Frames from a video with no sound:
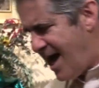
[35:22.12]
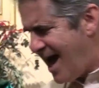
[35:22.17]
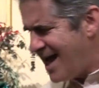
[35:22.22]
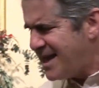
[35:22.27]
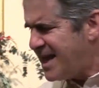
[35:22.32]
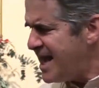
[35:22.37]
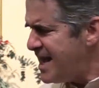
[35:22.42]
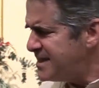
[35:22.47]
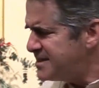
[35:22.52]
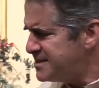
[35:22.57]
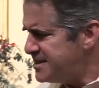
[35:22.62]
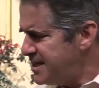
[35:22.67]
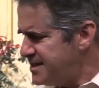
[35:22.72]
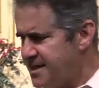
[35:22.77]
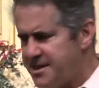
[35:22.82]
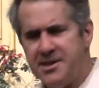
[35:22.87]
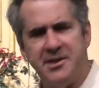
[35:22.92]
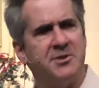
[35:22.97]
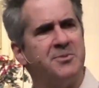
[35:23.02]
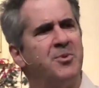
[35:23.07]
I can't say
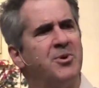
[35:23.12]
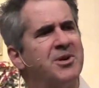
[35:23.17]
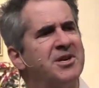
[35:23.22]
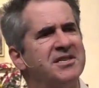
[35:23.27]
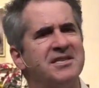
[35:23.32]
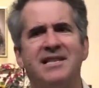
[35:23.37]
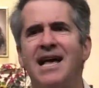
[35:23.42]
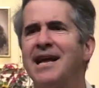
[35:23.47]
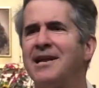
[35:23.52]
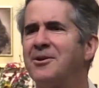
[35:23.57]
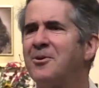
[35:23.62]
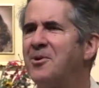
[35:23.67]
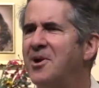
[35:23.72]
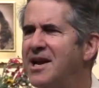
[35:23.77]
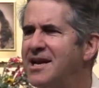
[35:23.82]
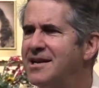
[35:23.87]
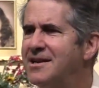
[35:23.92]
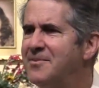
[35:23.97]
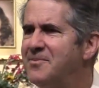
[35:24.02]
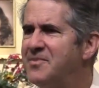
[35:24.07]
that this book is that
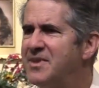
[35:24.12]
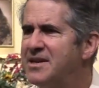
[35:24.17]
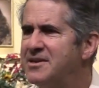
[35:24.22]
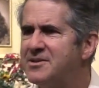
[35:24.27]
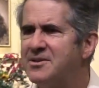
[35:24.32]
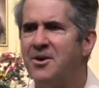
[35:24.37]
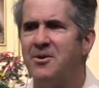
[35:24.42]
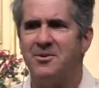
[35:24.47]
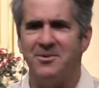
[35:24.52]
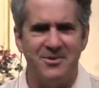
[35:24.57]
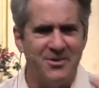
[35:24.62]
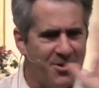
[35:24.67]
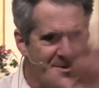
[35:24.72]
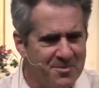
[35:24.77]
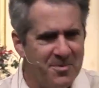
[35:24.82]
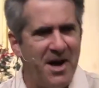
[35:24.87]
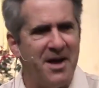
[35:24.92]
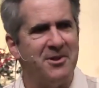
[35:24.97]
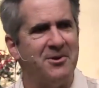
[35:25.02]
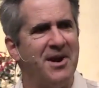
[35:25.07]
great, so don't
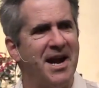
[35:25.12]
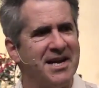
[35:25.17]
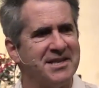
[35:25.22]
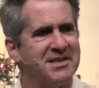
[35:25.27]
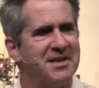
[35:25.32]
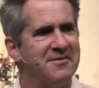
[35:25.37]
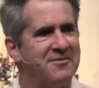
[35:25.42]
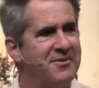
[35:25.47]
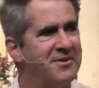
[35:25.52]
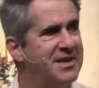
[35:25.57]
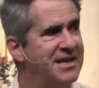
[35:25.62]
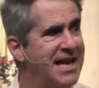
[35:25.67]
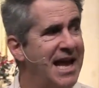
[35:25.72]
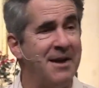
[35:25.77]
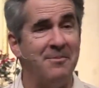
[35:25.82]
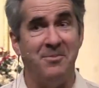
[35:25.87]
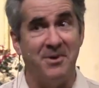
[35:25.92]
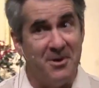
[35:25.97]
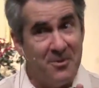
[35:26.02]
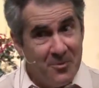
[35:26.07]
bother asking for the
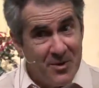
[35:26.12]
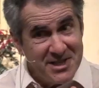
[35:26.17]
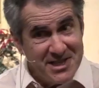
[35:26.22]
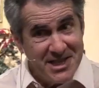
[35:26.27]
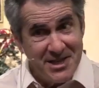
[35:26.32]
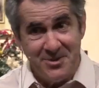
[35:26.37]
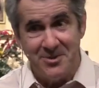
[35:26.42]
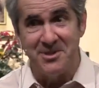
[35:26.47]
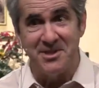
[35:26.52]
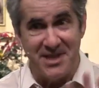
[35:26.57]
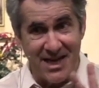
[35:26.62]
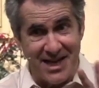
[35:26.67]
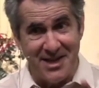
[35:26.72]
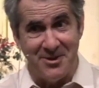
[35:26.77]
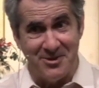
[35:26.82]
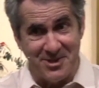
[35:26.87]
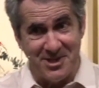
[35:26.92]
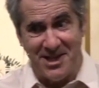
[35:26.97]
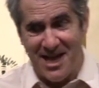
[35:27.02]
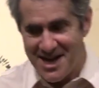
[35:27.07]
name, but it was interesting, and
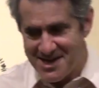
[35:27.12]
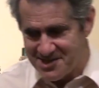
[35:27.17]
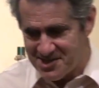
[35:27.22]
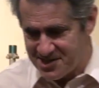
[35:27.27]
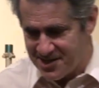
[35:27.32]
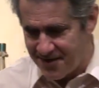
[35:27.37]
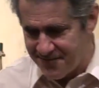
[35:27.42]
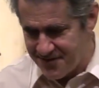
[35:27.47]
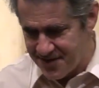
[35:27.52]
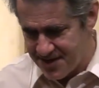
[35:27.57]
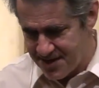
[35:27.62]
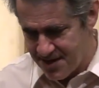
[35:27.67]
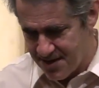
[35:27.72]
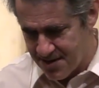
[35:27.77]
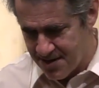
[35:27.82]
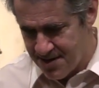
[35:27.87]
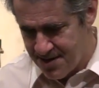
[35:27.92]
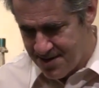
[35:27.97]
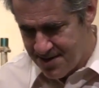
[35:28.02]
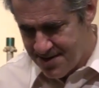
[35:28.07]
there's a lot of stuff in here.